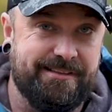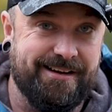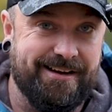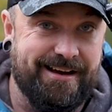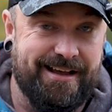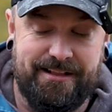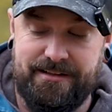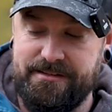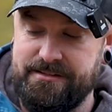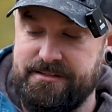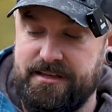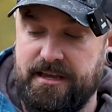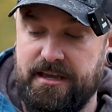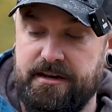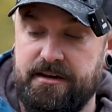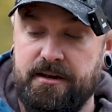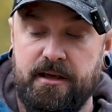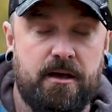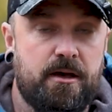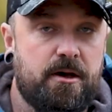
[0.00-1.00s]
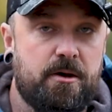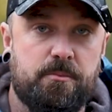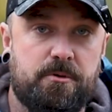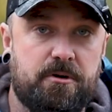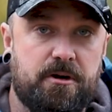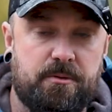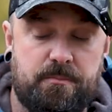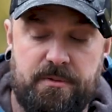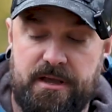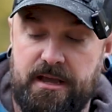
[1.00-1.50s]
They're elk skin,
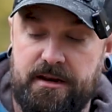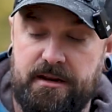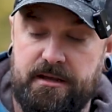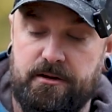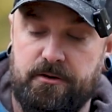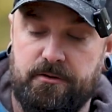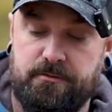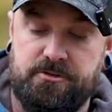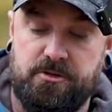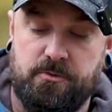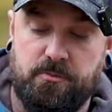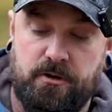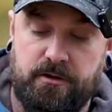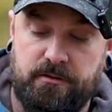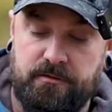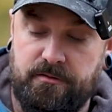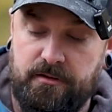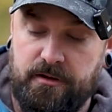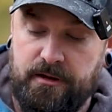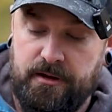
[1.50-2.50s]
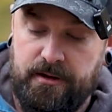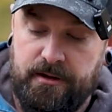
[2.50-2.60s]
but it can be any gloves you want.